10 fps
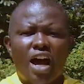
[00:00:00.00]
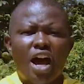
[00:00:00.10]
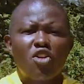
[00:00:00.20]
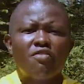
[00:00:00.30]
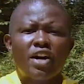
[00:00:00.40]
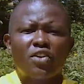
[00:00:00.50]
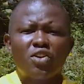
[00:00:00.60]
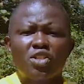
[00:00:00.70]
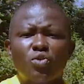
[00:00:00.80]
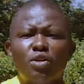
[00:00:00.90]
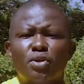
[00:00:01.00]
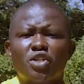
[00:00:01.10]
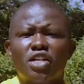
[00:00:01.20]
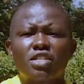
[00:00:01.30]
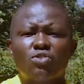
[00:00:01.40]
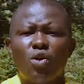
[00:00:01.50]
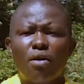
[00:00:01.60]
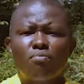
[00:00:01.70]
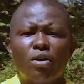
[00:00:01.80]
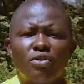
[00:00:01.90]
An overcoat will protect
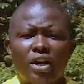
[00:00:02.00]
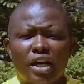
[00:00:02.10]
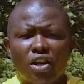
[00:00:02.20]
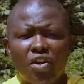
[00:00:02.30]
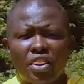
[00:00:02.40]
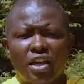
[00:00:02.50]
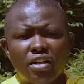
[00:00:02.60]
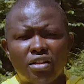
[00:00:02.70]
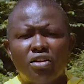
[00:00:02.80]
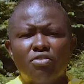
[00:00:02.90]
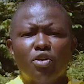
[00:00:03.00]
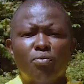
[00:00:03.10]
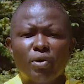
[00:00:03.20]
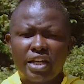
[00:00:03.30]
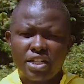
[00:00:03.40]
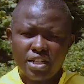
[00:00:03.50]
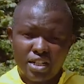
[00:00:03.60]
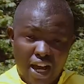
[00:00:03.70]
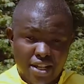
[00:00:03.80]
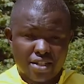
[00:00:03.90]
your, your clothing from getting
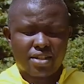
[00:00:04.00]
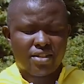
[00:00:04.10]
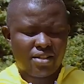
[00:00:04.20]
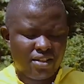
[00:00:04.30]
dirt.